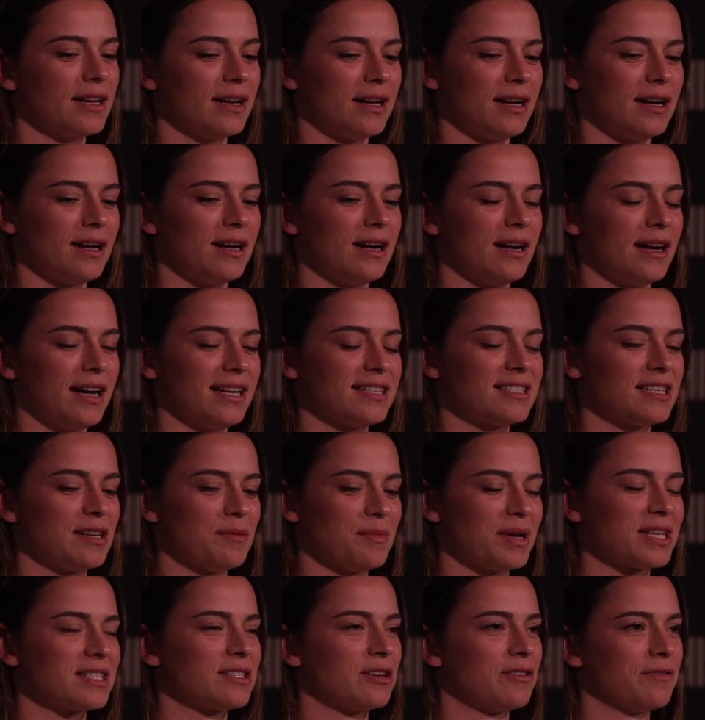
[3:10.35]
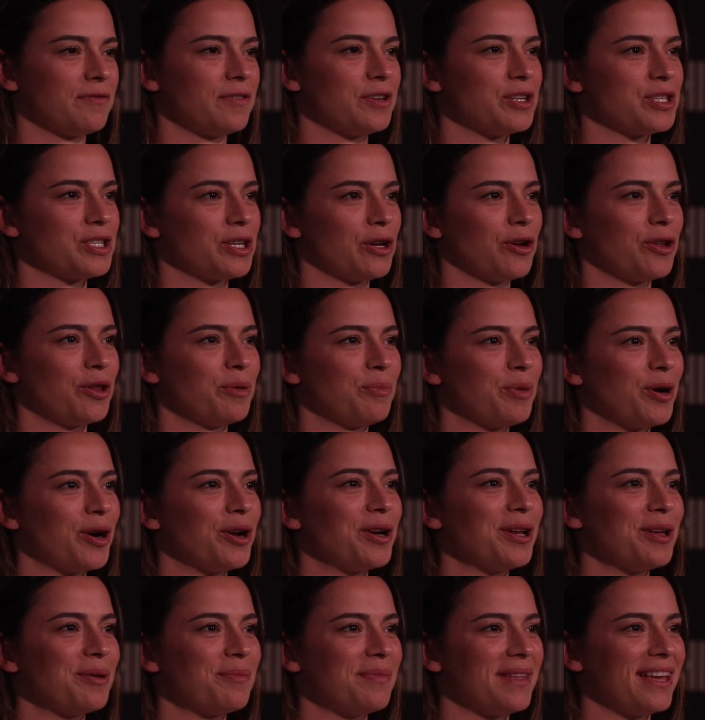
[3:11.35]
I see myself finishing on the
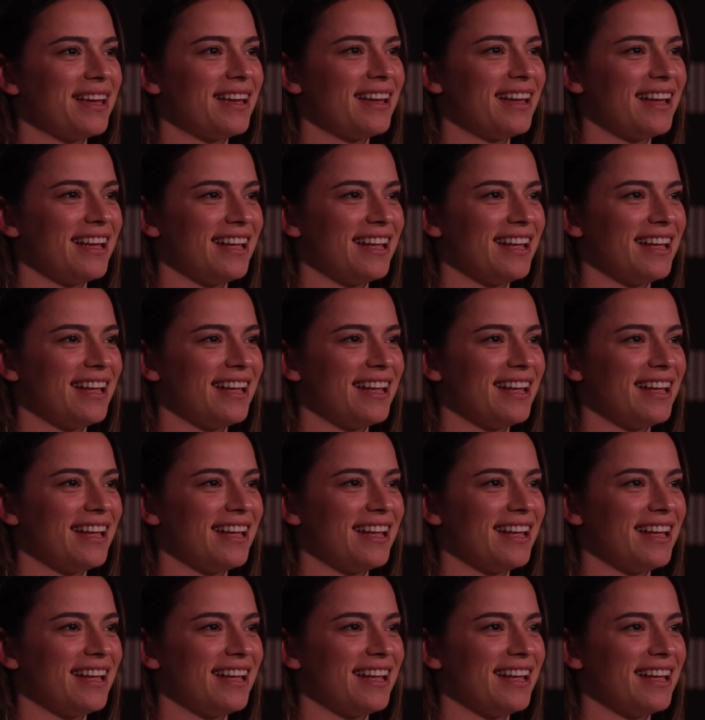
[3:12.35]
podium there,